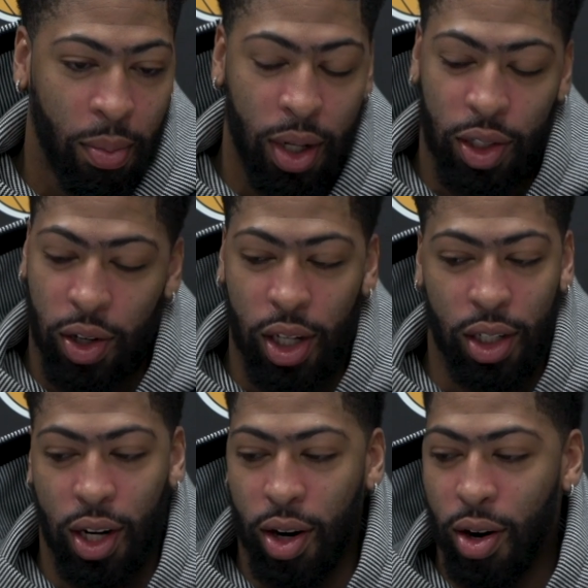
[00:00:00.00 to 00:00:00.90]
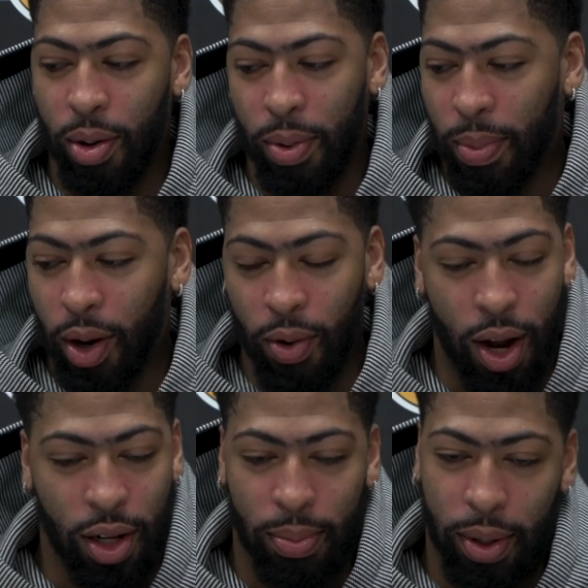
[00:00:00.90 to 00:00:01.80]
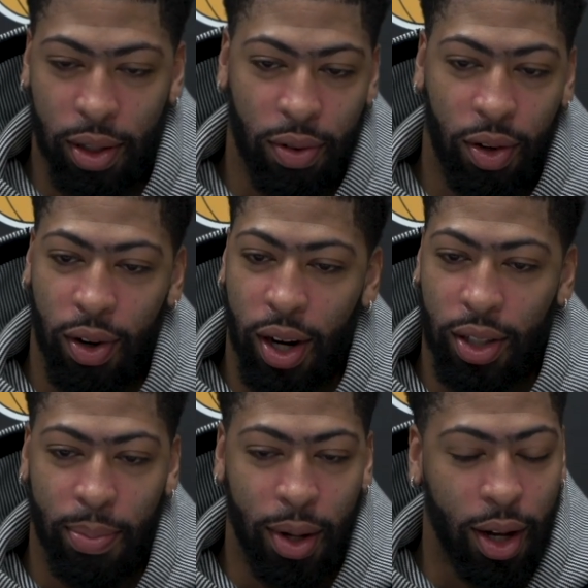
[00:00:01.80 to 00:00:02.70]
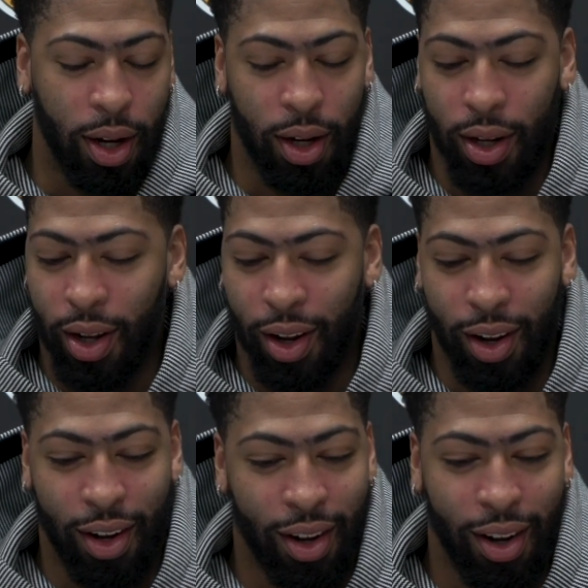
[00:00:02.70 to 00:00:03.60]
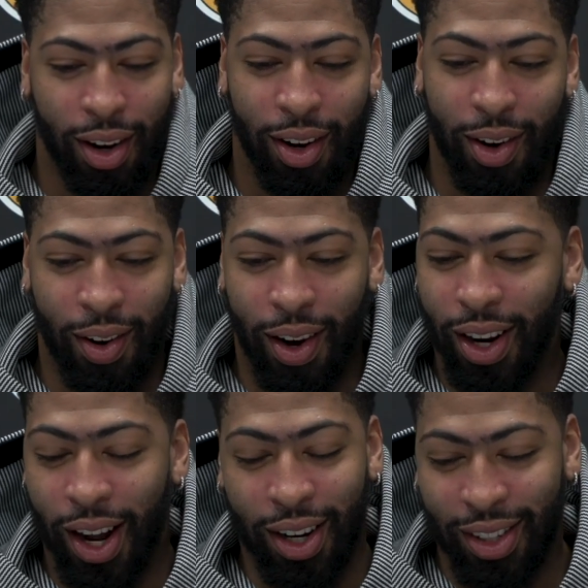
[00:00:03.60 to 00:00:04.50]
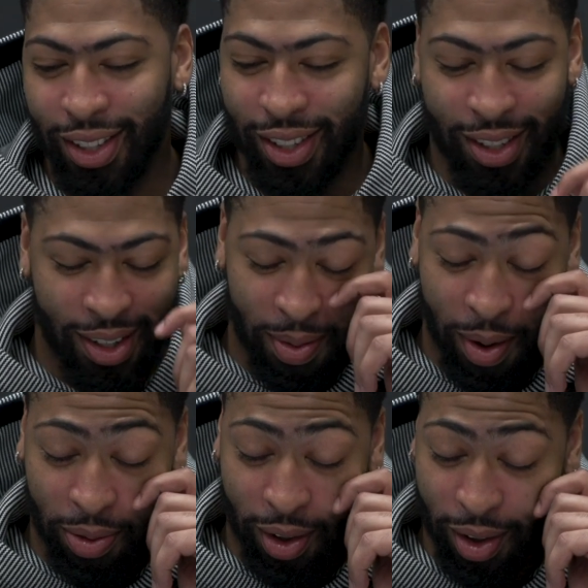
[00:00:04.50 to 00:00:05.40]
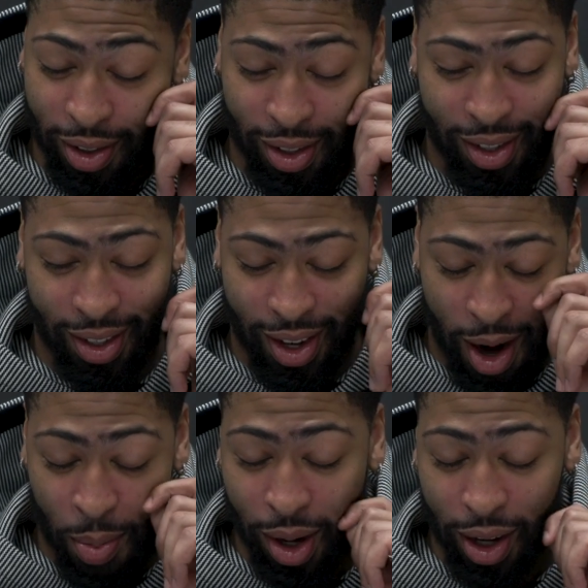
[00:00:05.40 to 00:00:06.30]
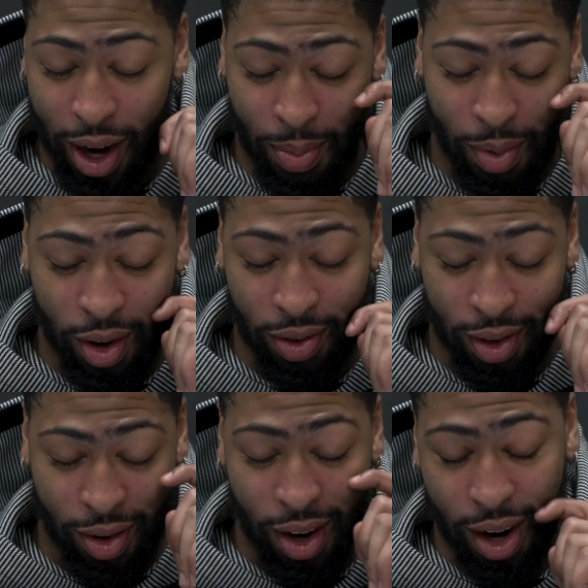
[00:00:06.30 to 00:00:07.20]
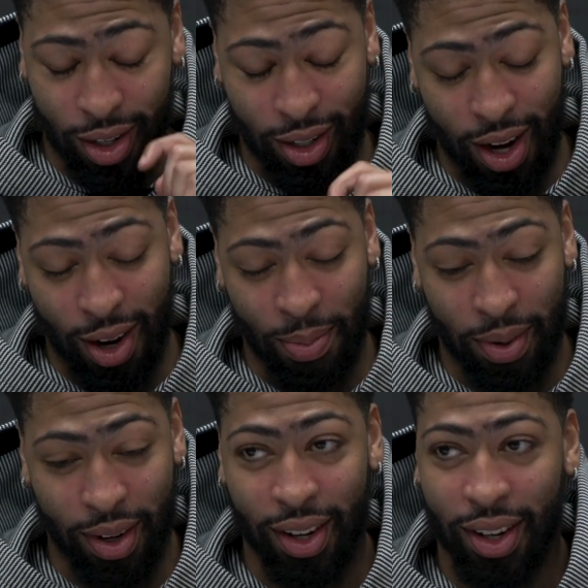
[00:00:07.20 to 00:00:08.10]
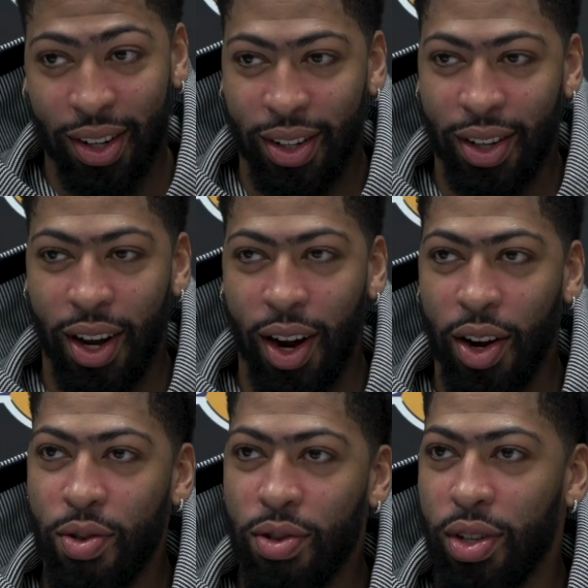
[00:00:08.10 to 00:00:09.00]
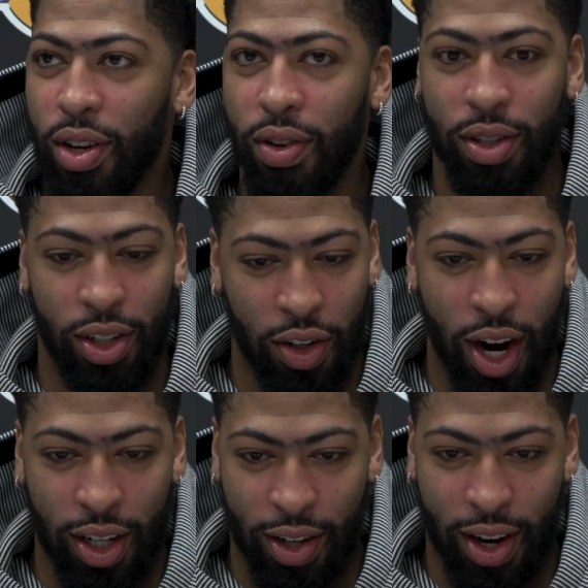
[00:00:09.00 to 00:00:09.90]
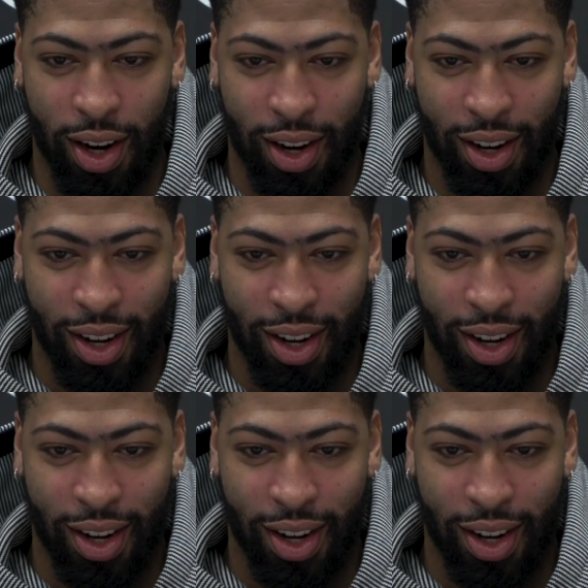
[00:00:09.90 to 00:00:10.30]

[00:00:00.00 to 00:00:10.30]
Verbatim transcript: me and Trey just had an argument about who has the best floater as a big. You know, I, I my floaters, I'll bring it out more for you guys now, but are you serious? Did you guys hear that?